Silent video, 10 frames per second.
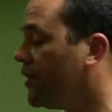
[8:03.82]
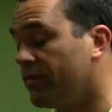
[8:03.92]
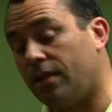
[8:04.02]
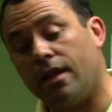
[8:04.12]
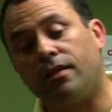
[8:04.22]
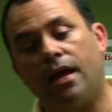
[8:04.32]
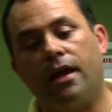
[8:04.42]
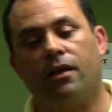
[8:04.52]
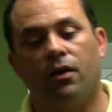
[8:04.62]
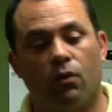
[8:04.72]
extent
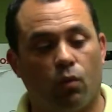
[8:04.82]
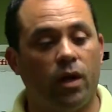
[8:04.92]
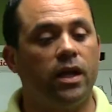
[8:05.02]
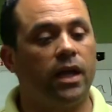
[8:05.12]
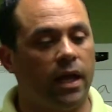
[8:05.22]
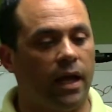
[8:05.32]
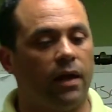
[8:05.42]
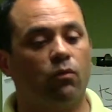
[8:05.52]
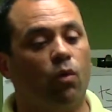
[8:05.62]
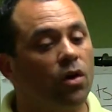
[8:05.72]
that we
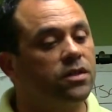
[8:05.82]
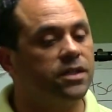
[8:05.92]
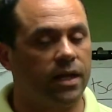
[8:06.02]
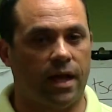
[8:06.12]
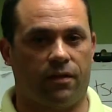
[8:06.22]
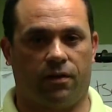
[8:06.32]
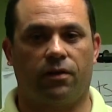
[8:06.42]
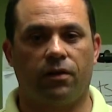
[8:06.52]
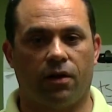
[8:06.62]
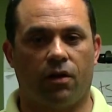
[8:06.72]
can work together,
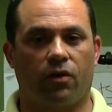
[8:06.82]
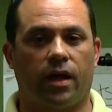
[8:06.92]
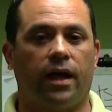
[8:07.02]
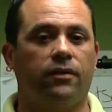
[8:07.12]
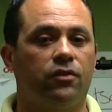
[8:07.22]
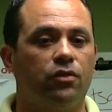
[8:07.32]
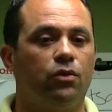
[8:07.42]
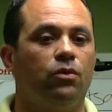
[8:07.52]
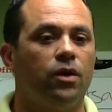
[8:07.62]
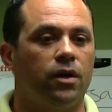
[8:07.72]
okay, to,